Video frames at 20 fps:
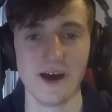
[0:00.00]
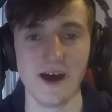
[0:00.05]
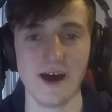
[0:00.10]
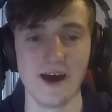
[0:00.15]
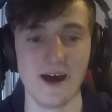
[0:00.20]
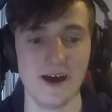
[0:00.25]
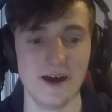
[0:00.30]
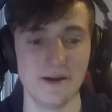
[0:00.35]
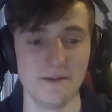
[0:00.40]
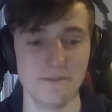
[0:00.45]

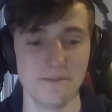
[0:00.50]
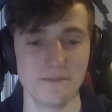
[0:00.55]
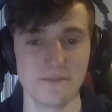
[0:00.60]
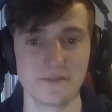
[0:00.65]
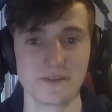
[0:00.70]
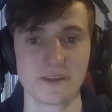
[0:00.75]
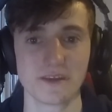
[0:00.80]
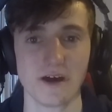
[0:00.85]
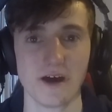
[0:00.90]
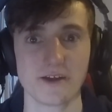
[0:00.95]

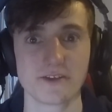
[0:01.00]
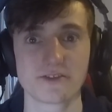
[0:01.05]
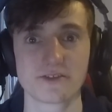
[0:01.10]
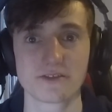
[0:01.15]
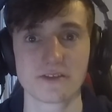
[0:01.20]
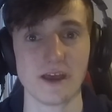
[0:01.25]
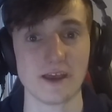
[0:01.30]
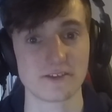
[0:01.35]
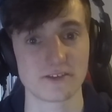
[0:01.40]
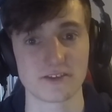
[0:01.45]

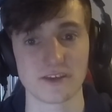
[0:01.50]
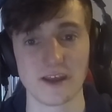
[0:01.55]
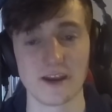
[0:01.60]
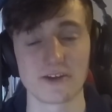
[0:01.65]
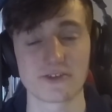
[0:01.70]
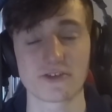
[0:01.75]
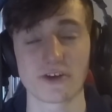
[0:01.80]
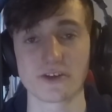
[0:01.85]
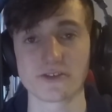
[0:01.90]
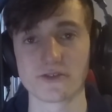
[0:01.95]
As I said,
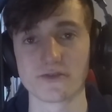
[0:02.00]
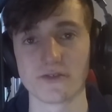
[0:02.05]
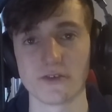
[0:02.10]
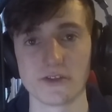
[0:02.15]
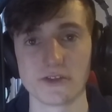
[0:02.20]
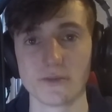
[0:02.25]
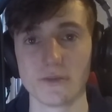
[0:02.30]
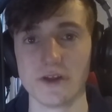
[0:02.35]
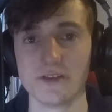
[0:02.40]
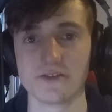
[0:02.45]
I tried to
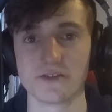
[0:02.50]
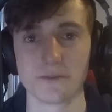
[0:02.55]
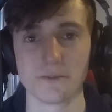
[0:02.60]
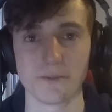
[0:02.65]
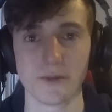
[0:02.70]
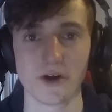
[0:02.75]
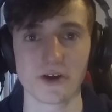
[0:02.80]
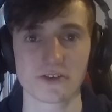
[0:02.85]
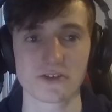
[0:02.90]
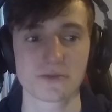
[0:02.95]
avoid the ones in
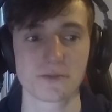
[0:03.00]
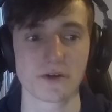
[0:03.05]
bogs